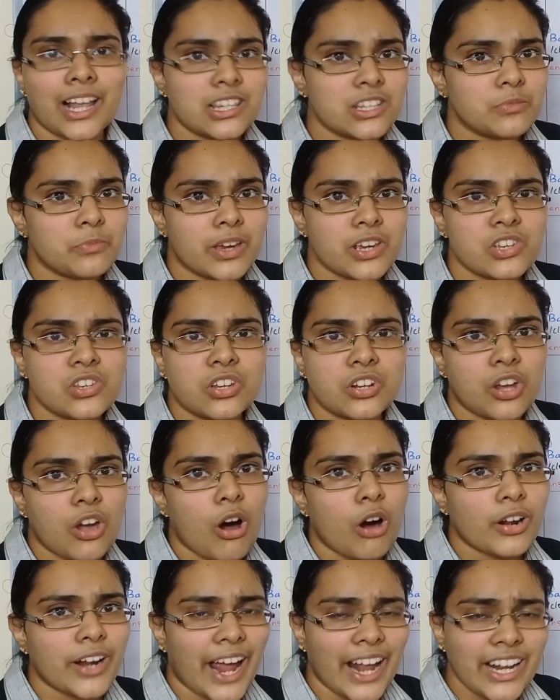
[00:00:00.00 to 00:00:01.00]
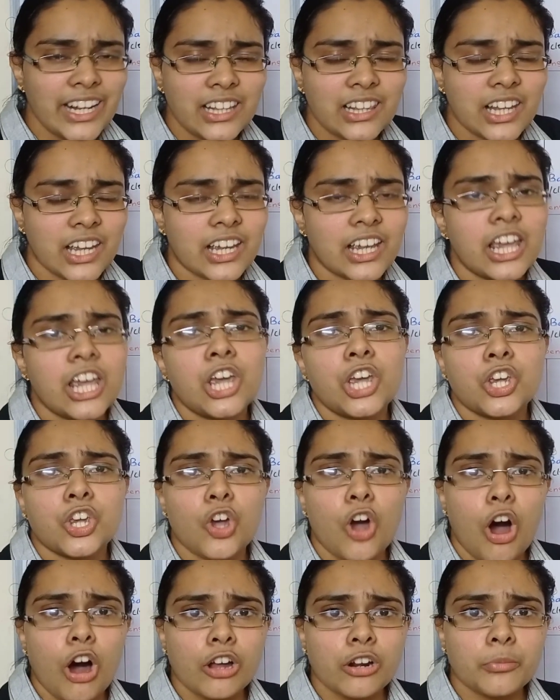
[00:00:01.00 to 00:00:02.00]
plant and machinery, or anything,
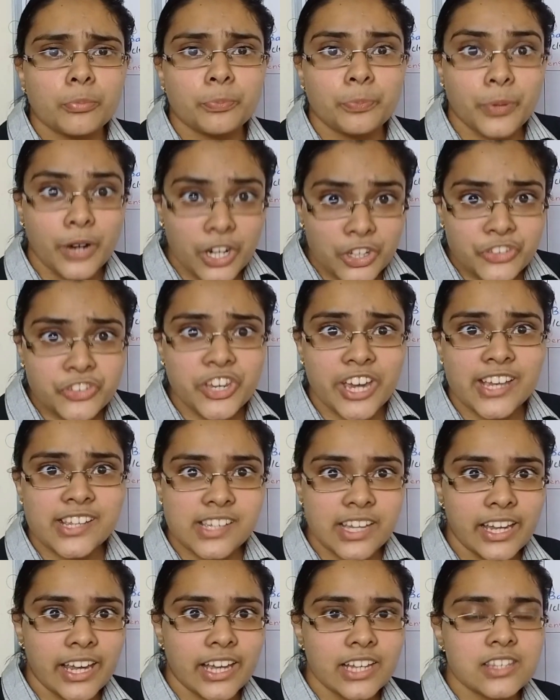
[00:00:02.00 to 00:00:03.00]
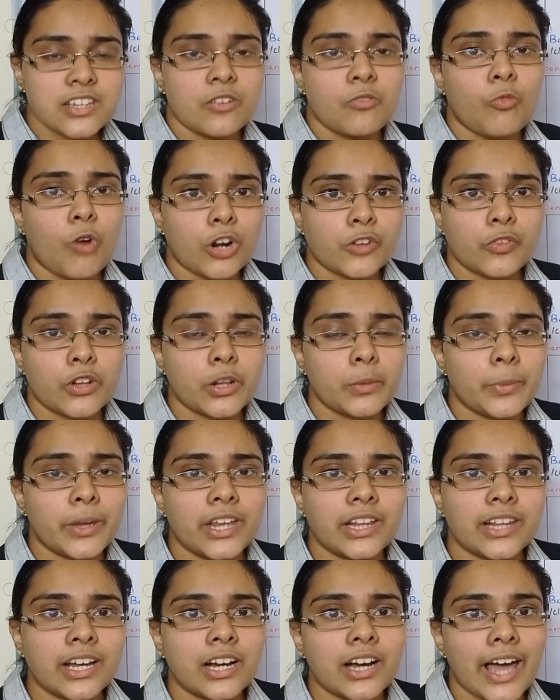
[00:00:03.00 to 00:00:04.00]
you're purchasing it, what will
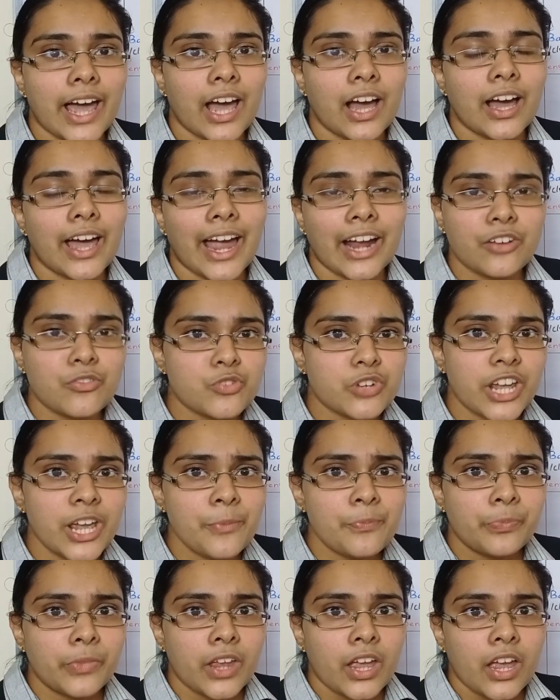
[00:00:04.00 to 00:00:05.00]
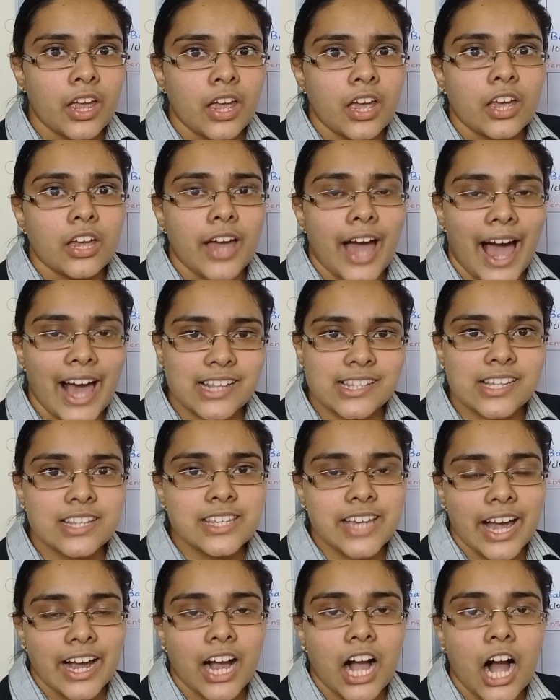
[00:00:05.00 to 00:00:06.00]
be the entry?
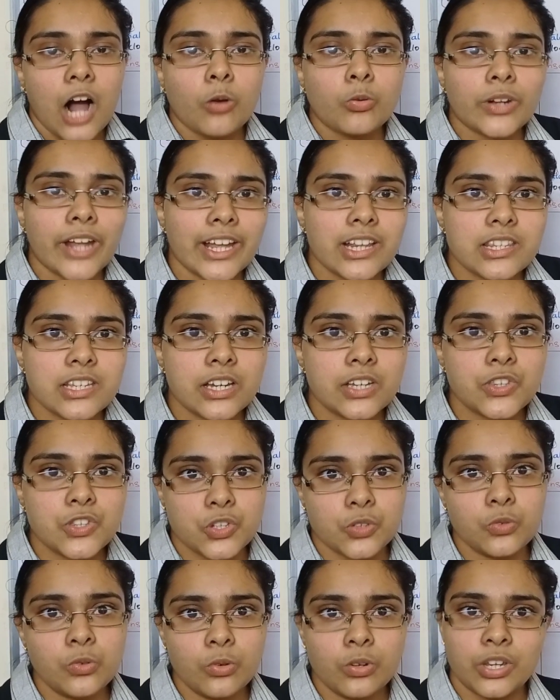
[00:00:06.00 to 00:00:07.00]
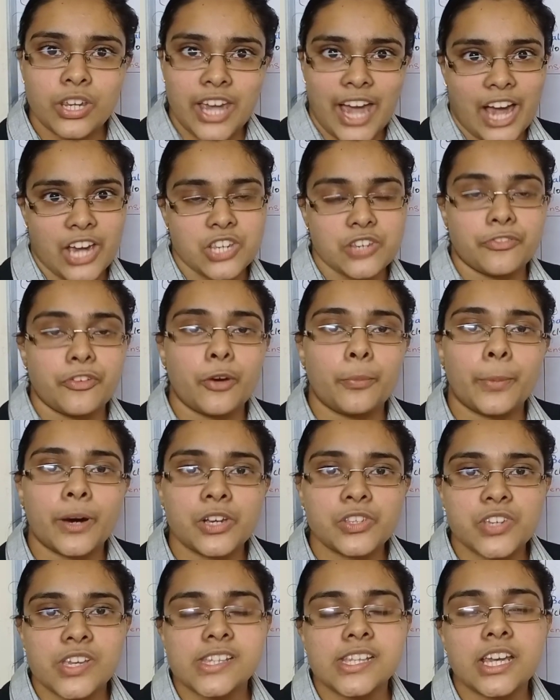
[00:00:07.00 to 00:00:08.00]
Asset account debtor to cash. If you're
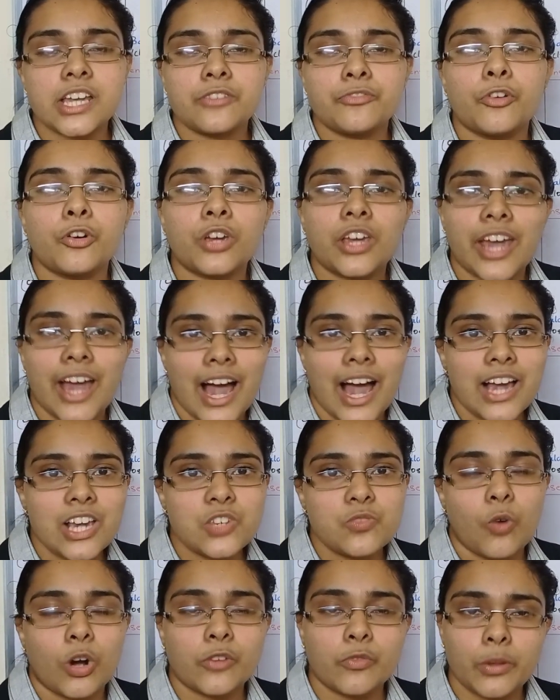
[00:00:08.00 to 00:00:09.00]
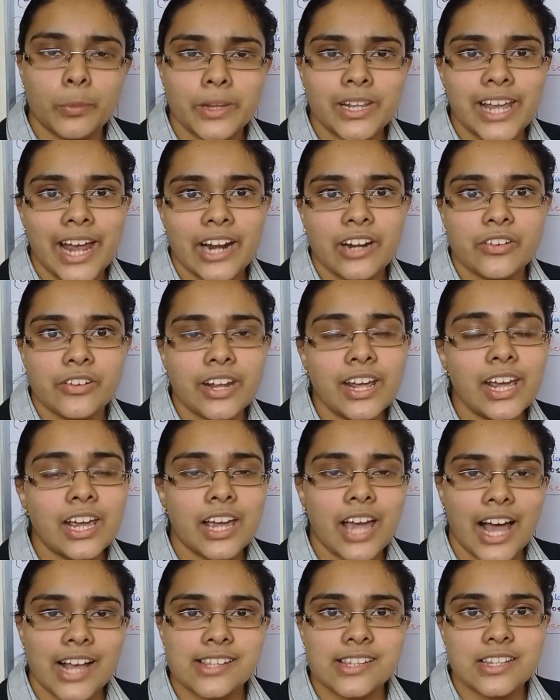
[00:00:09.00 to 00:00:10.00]
purchasing it for cash, what will be the
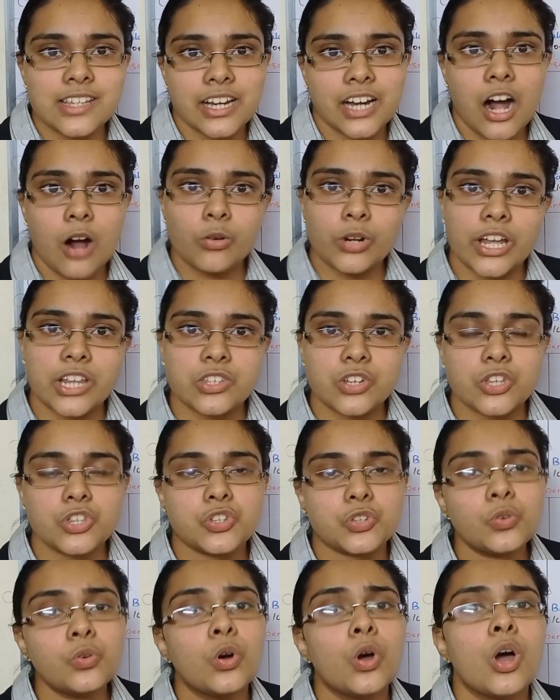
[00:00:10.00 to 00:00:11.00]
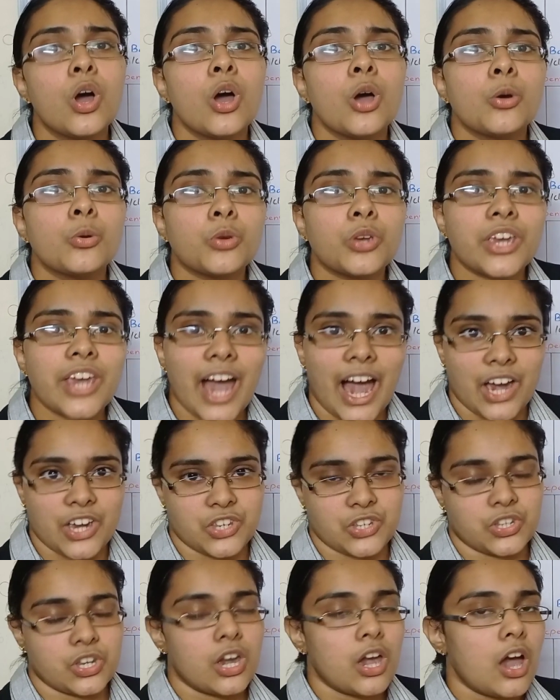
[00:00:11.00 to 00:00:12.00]
entry? Asset account debtor to
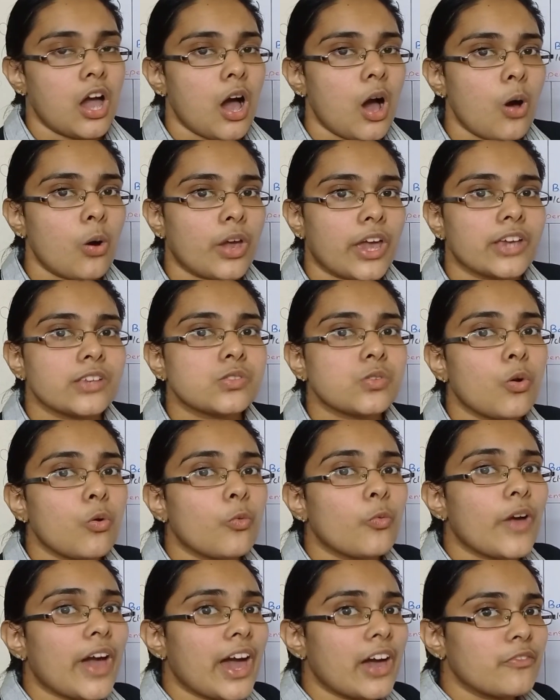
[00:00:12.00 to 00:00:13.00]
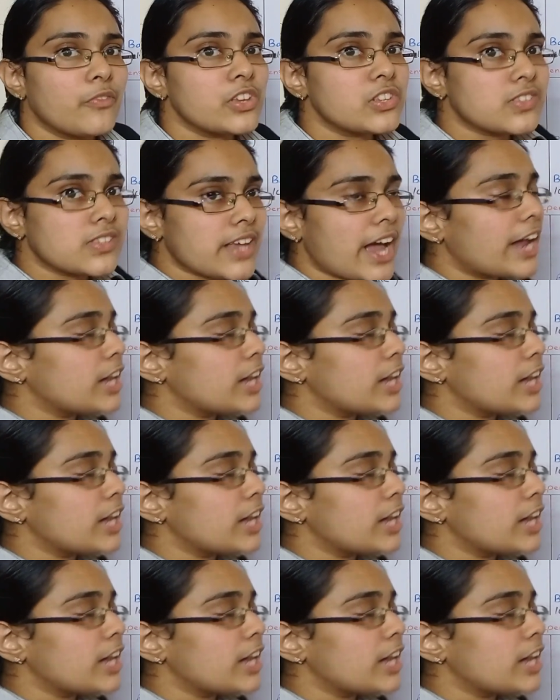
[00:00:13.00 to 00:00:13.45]
cash. Okay, so which